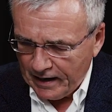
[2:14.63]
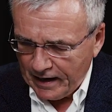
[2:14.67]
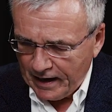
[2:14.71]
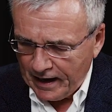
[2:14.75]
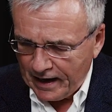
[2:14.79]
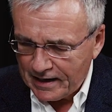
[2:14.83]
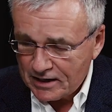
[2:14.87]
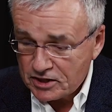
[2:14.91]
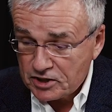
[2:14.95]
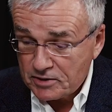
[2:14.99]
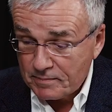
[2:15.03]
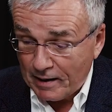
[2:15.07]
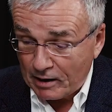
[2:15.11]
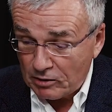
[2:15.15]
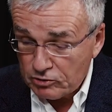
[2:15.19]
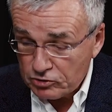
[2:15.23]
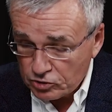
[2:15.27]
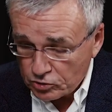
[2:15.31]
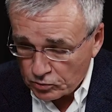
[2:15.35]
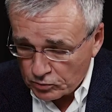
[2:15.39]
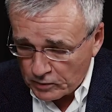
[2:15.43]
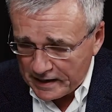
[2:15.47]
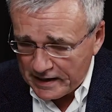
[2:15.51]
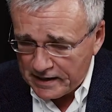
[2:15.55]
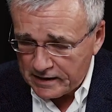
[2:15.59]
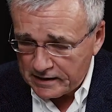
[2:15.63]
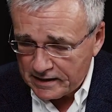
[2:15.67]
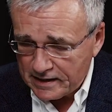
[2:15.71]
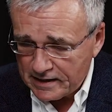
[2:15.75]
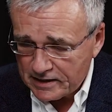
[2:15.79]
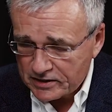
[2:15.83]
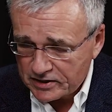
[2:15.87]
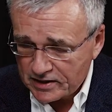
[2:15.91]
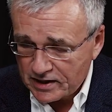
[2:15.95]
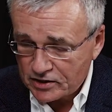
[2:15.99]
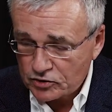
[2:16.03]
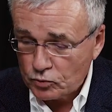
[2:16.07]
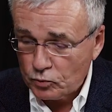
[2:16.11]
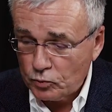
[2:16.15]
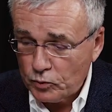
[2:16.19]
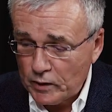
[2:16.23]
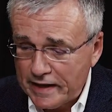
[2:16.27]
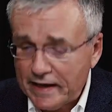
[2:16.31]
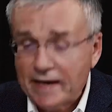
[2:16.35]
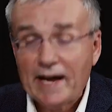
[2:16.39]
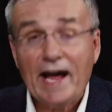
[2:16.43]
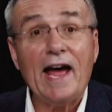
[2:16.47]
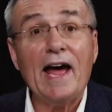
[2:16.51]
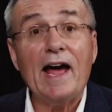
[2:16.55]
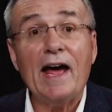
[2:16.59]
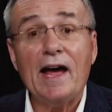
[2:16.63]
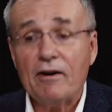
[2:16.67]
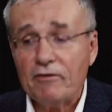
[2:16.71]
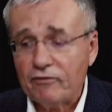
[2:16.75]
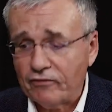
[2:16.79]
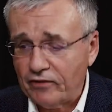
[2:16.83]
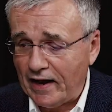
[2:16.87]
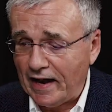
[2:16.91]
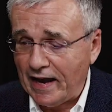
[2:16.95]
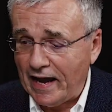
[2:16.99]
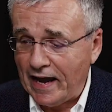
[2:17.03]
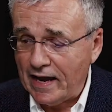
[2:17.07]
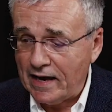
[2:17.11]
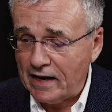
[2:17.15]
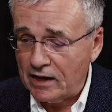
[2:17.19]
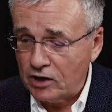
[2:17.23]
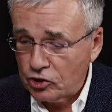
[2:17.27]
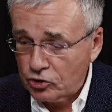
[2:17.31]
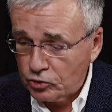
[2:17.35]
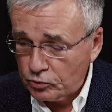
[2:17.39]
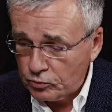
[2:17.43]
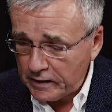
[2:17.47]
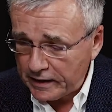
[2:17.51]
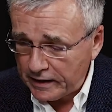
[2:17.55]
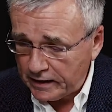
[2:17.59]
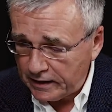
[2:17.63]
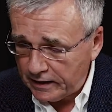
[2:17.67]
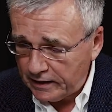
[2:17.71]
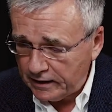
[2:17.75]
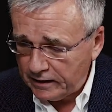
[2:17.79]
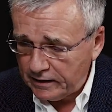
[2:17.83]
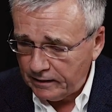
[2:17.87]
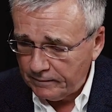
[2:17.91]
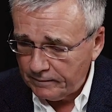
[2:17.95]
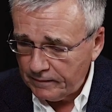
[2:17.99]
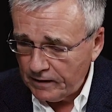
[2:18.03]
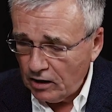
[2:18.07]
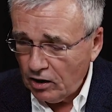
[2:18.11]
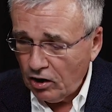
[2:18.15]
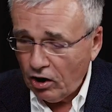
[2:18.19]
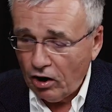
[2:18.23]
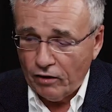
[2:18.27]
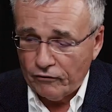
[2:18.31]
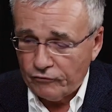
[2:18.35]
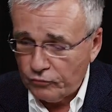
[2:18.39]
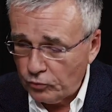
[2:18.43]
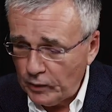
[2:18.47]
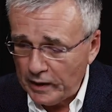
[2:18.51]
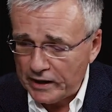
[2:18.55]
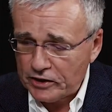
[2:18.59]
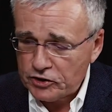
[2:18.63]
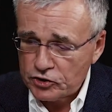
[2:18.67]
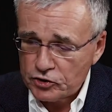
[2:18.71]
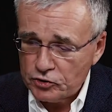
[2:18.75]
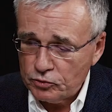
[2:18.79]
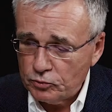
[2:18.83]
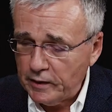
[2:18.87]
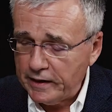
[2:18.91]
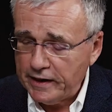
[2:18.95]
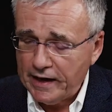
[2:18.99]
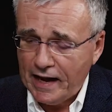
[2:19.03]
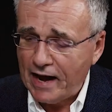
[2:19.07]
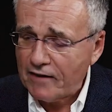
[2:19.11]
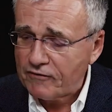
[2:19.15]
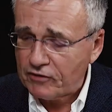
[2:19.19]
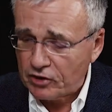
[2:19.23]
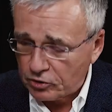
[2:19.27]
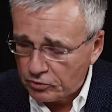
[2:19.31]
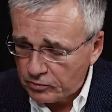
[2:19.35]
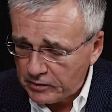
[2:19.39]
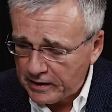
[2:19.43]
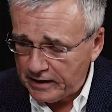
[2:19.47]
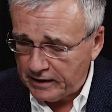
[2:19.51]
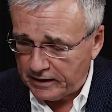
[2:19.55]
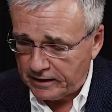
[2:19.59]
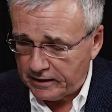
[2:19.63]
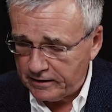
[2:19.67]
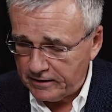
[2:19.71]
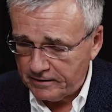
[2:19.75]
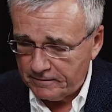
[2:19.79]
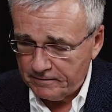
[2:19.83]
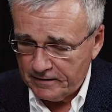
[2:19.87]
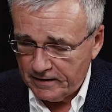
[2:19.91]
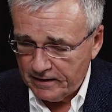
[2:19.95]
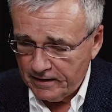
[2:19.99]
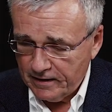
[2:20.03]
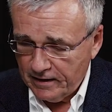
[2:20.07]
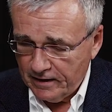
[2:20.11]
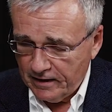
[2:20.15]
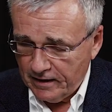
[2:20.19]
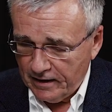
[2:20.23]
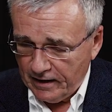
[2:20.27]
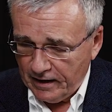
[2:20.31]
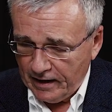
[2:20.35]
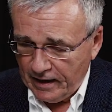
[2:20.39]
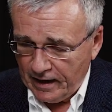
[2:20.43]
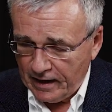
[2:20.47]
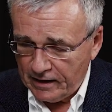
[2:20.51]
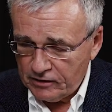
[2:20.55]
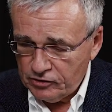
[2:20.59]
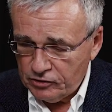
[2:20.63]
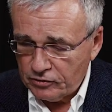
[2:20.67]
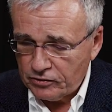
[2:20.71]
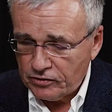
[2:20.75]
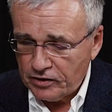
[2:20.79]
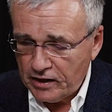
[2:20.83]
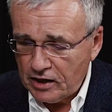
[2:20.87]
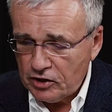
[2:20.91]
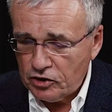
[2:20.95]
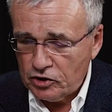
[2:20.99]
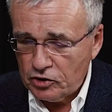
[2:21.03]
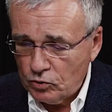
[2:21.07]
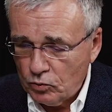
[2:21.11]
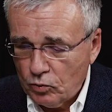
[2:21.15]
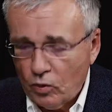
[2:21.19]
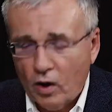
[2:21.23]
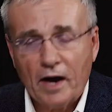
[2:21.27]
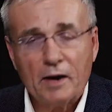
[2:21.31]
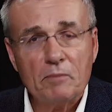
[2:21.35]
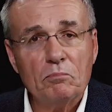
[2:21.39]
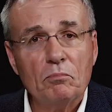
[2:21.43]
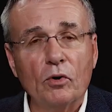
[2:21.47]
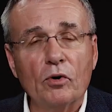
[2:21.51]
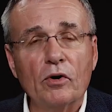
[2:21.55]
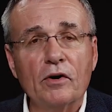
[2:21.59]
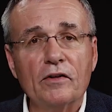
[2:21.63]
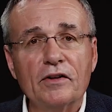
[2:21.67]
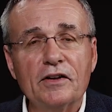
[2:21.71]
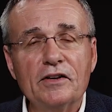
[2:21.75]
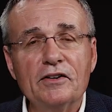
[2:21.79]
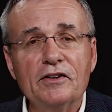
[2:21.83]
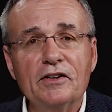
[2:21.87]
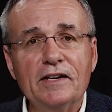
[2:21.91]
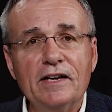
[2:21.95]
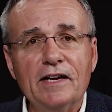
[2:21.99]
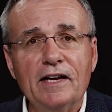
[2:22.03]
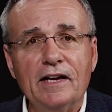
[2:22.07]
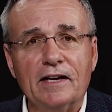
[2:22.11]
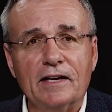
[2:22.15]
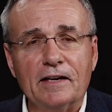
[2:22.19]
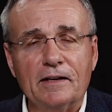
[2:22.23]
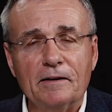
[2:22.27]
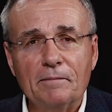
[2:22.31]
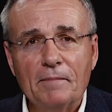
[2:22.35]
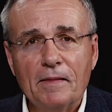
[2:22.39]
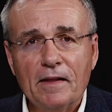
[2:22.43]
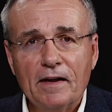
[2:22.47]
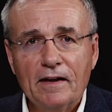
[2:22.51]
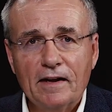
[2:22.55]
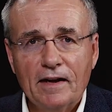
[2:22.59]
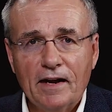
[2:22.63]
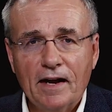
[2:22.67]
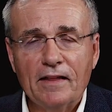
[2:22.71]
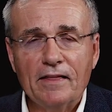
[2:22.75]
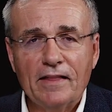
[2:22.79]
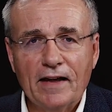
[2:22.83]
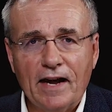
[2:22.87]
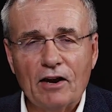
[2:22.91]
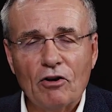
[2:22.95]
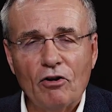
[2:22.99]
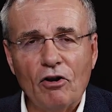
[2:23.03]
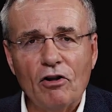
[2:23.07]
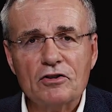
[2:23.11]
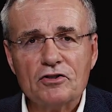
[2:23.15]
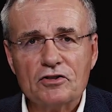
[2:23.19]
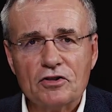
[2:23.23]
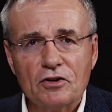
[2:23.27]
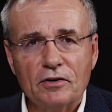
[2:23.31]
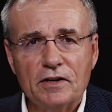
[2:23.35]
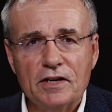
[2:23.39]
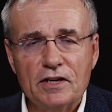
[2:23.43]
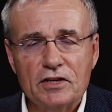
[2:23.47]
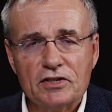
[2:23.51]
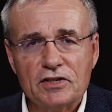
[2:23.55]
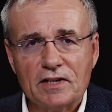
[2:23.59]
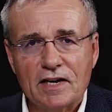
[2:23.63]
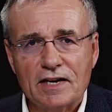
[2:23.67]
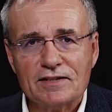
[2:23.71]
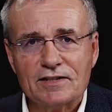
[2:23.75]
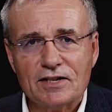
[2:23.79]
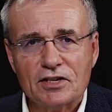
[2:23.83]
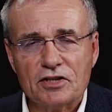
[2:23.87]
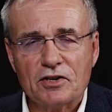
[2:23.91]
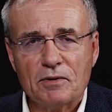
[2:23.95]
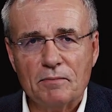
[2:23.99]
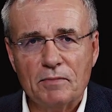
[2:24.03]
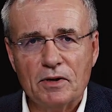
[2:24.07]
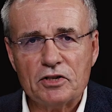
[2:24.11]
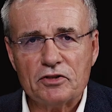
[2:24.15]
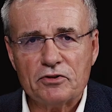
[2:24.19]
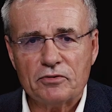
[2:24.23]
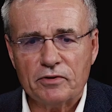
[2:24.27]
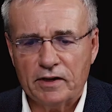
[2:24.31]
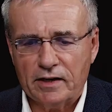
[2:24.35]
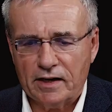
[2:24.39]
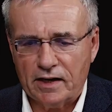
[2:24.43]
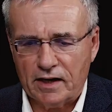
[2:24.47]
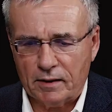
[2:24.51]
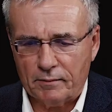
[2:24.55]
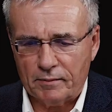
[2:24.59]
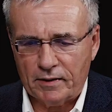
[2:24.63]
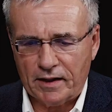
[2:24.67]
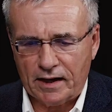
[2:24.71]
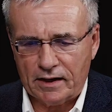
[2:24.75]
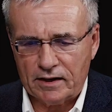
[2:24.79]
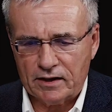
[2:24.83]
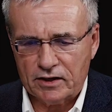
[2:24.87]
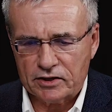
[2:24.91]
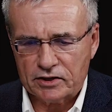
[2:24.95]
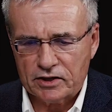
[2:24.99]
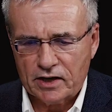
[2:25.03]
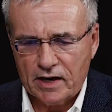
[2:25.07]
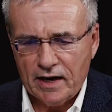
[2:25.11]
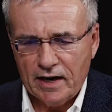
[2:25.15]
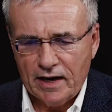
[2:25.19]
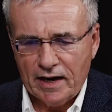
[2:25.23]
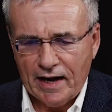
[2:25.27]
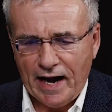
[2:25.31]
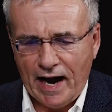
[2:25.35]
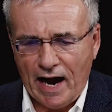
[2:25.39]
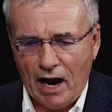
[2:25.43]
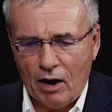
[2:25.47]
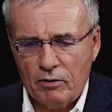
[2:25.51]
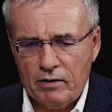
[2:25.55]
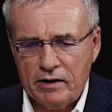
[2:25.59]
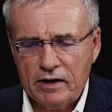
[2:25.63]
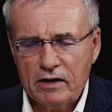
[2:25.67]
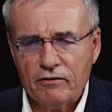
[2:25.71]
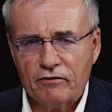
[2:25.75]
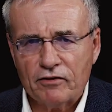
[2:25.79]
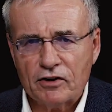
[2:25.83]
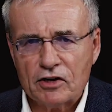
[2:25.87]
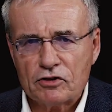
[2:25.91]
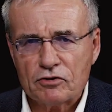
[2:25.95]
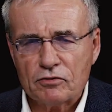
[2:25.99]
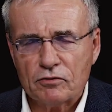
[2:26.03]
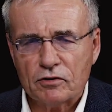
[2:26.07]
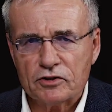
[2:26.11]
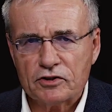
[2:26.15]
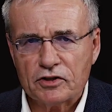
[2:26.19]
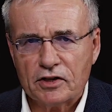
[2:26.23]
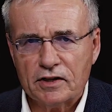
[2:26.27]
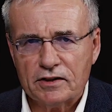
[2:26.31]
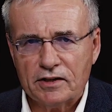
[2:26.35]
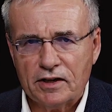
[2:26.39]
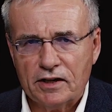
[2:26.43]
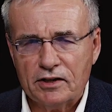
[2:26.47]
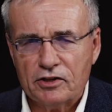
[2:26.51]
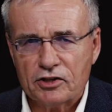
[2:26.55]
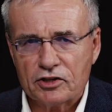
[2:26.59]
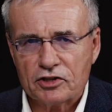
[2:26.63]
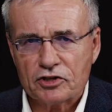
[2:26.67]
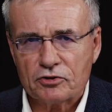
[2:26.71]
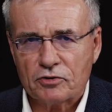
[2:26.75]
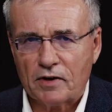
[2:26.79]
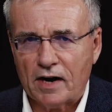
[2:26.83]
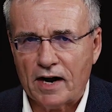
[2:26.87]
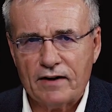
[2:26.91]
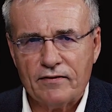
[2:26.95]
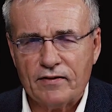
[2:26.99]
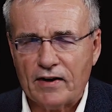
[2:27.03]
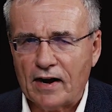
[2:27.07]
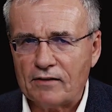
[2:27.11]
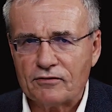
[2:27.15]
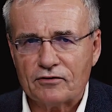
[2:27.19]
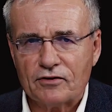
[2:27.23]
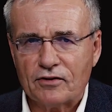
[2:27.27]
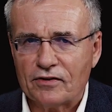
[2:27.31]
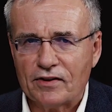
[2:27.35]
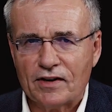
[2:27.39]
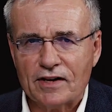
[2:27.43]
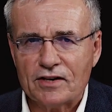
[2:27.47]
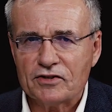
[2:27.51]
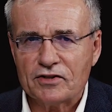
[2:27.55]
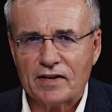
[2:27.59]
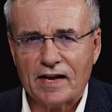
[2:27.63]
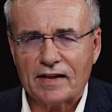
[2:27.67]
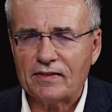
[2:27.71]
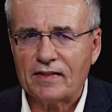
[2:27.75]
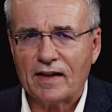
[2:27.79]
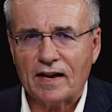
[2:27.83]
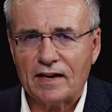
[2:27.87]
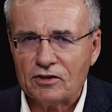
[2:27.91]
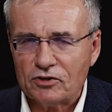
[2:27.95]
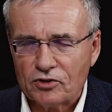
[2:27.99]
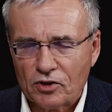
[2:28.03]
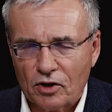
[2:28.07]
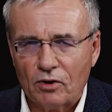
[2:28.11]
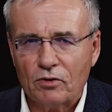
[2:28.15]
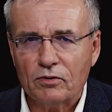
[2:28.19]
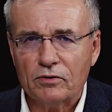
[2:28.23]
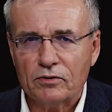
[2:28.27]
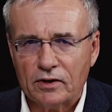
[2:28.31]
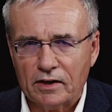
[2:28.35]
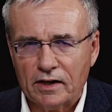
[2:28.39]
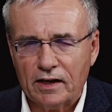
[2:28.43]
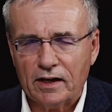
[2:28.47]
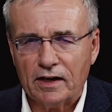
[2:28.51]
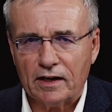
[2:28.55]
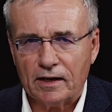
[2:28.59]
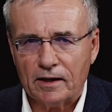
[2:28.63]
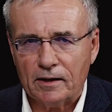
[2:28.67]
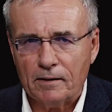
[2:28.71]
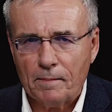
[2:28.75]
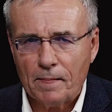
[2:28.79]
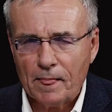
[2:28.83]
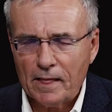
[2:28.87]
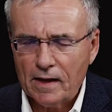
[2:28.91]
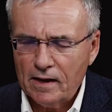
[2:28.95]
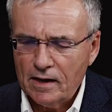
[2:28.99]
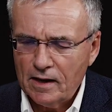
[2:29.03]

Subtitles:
and it's about greed. He says, we have a greed of which we have agreed, and you think you want more than you need. And that also, he says, is a mystery to him. That is, how individuals continue to strive after things that they don't need.